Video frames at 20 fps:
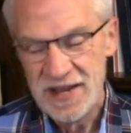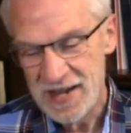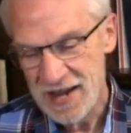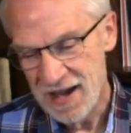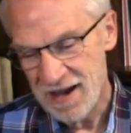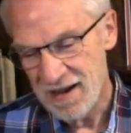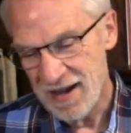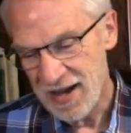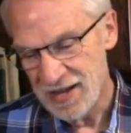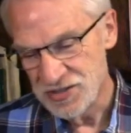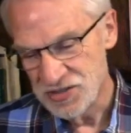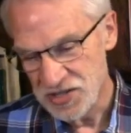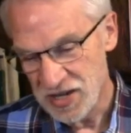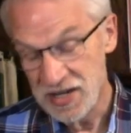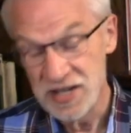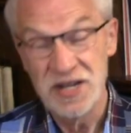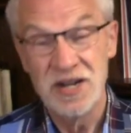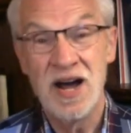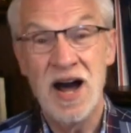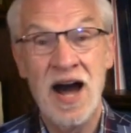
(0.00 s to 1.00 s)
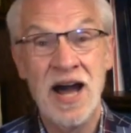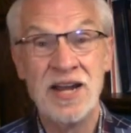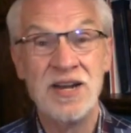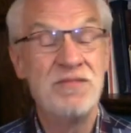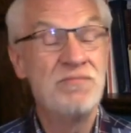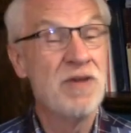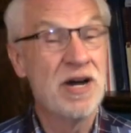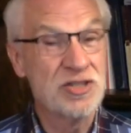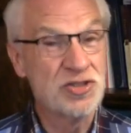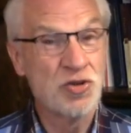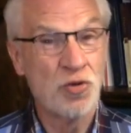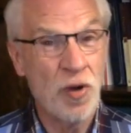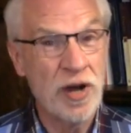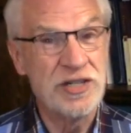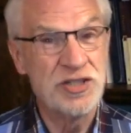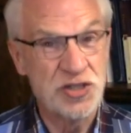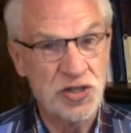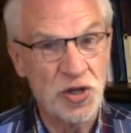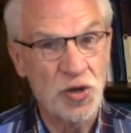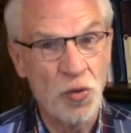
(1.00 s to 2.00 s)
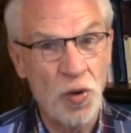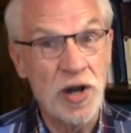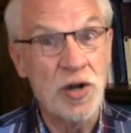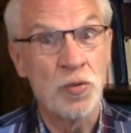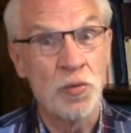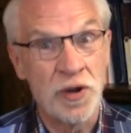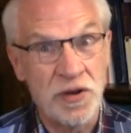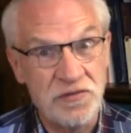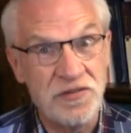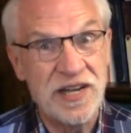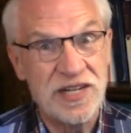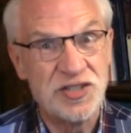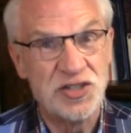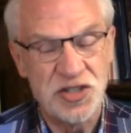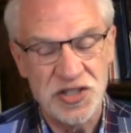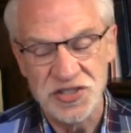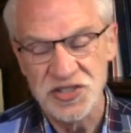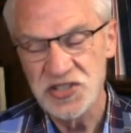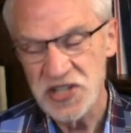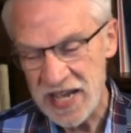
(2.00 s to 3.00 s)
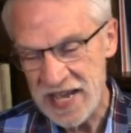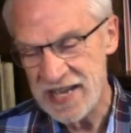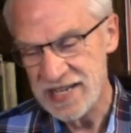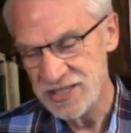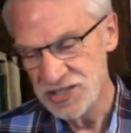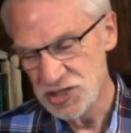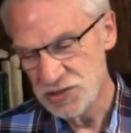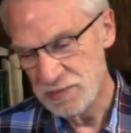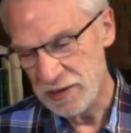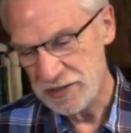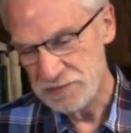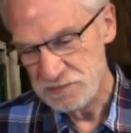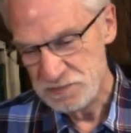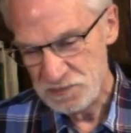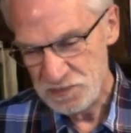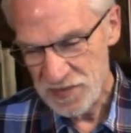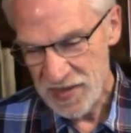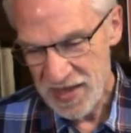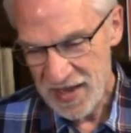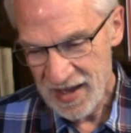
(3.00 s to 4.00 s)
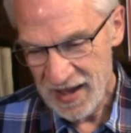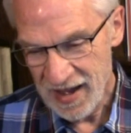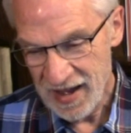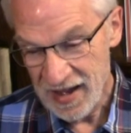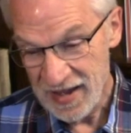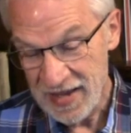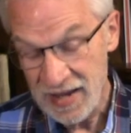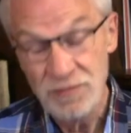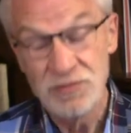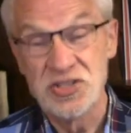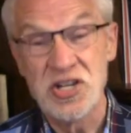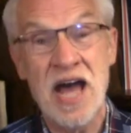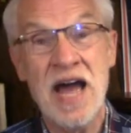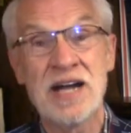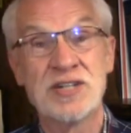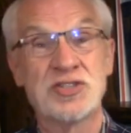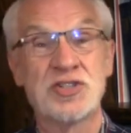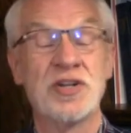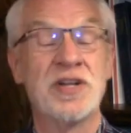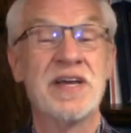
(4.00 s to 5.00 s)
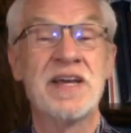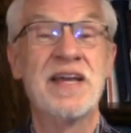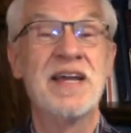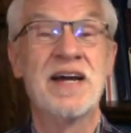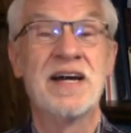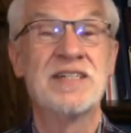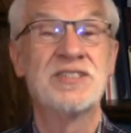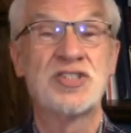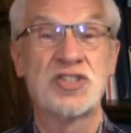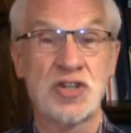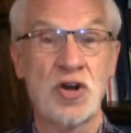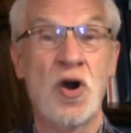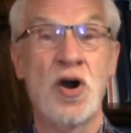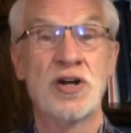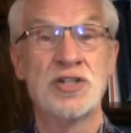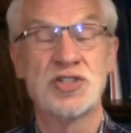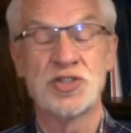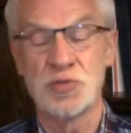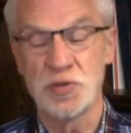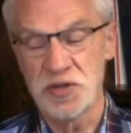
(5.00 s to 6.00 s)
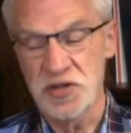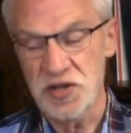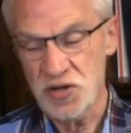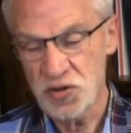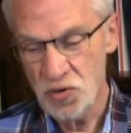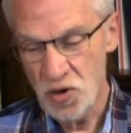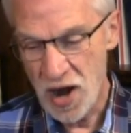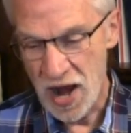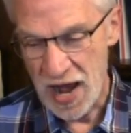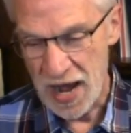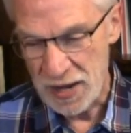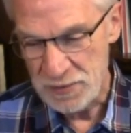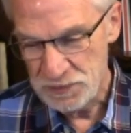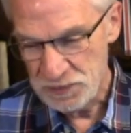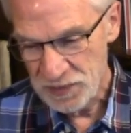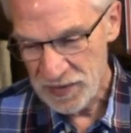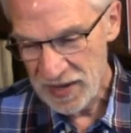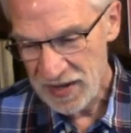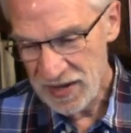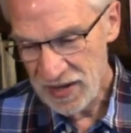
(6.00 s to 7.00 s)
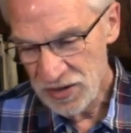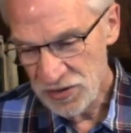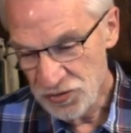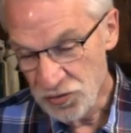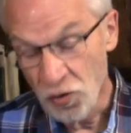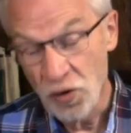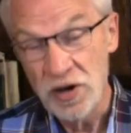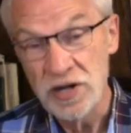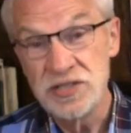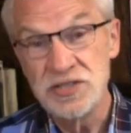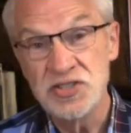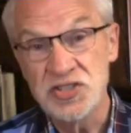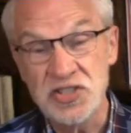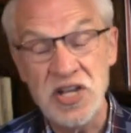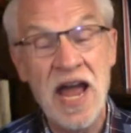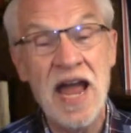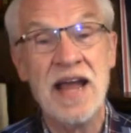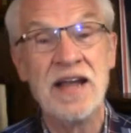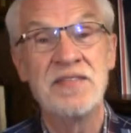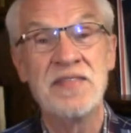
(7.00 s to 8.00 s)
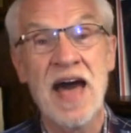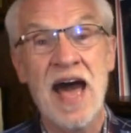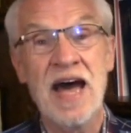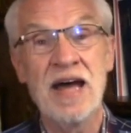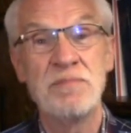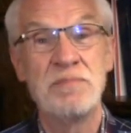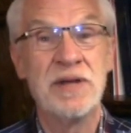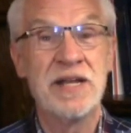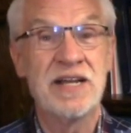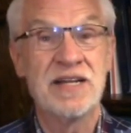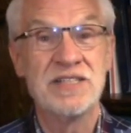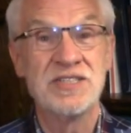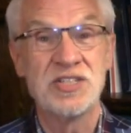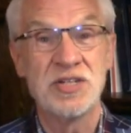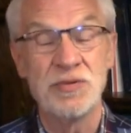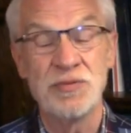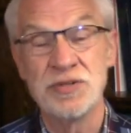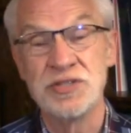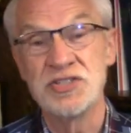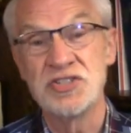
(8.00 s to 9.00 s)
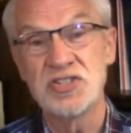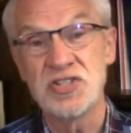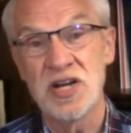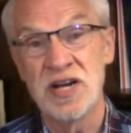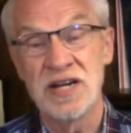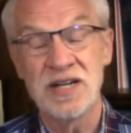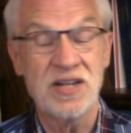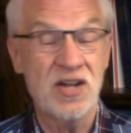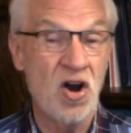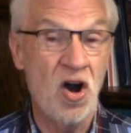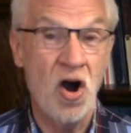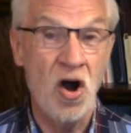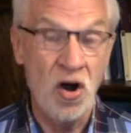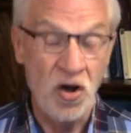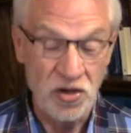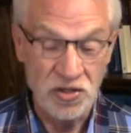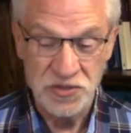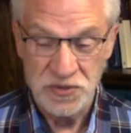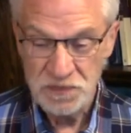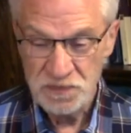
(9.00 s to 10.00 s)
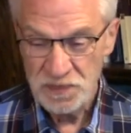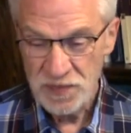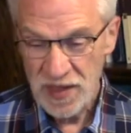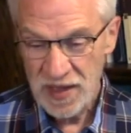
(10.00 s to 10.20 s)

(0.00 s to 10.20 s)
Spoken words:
Now, I'll tell you, I'm not quite sure what revengeance is, but he was actually charged with a crime for saying that, because it was called